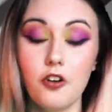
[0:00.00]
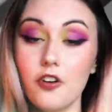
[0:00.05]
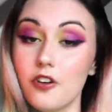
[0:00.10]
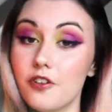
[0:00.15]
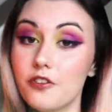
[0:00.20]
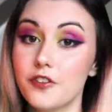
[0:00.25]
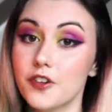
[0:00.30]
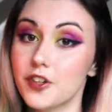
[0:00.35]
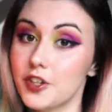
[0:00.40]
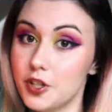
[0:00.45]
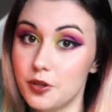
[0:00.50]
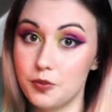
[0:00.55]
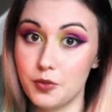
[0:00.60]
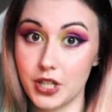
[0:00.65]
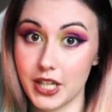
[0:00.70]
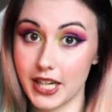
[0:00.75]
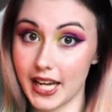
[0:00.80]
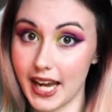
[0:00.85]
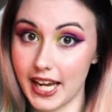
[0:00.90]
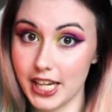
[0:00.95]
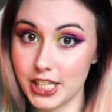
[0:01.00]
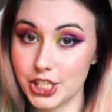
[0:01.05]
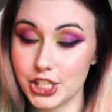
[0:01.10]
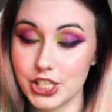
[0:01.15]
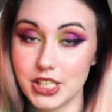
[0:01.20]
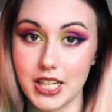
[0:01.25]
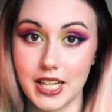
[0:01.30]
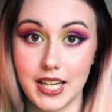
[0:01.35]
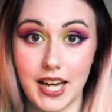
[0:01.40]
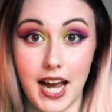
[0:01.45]
of
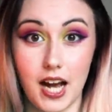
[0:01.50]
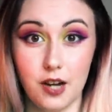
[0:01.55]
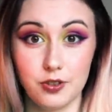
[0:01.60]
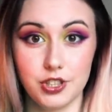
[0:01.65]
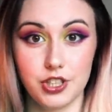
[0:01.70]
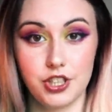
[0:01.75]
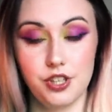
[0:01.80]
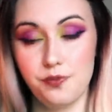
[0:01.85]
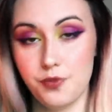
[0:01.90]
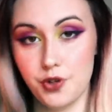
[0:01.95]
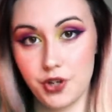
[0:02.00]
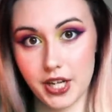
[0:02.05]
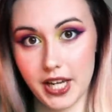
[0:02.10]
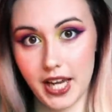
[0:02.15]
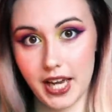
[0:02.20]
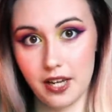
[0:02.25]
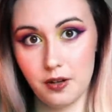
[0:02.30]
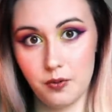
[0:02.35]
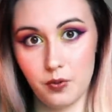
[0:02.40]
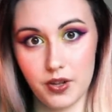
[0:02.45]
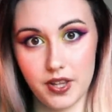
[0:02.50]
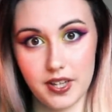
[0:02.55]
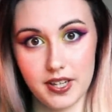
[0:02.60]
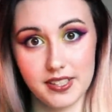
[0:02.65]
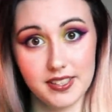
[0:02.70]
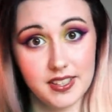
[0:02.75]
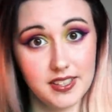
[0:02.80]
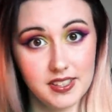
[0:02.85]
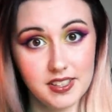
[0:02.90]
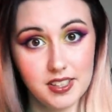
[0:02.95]
communication and how to communicate within
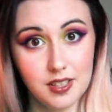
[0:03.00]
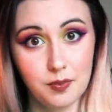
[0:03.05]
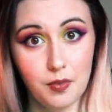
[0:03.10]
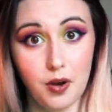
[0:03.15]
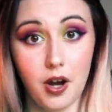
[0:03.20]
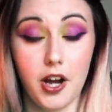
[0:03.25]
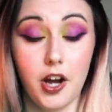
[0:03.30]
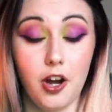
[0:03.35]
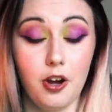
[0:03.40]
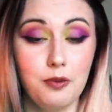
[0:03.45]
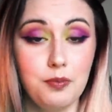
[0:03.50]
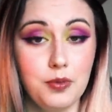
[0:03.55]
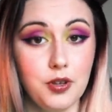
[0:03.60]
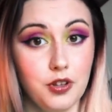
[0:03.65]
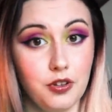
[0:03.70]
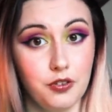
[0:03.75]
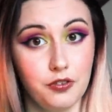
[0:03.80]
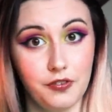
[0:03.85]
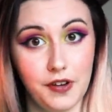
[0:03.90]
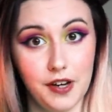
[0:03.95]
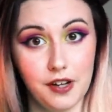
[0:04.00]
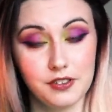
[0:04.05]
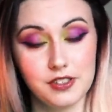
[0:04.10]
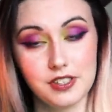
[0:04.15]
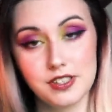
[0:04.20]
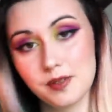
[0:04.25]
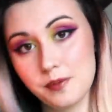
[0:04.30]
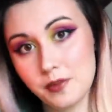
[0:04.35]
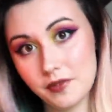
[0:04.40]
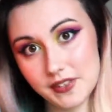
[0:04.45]
a system. I hope that you found
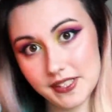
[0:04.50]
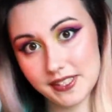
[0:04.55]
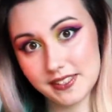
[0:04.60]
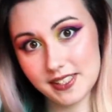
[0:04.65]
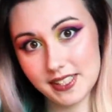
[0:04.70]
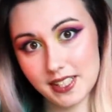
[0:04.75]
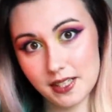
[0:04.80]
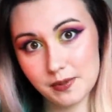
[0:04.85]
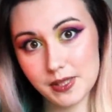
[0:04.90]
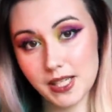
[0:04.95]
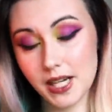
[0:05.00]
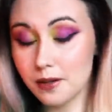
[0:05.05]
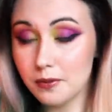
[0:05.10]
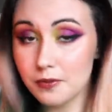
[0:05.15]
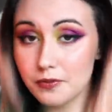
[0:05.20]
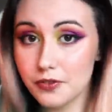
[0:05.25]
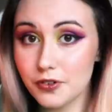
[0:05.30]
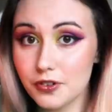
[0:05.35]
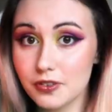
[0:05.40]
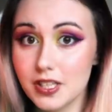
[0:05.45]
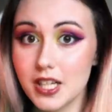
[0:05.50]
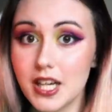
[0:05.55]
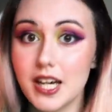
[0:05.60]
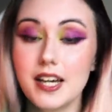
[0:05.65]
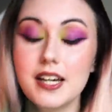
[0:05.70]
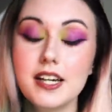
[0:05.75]
some of these tips helpful.